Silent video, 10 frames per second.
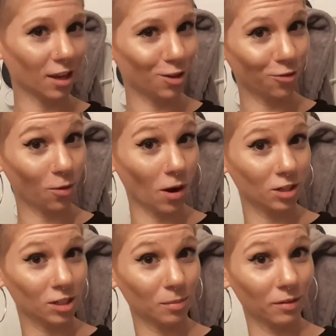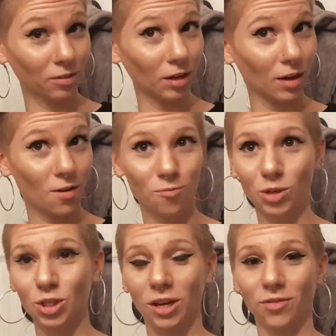you for watching my video of me
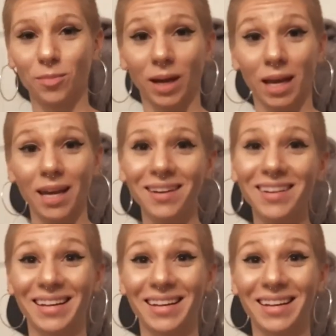shaving my head,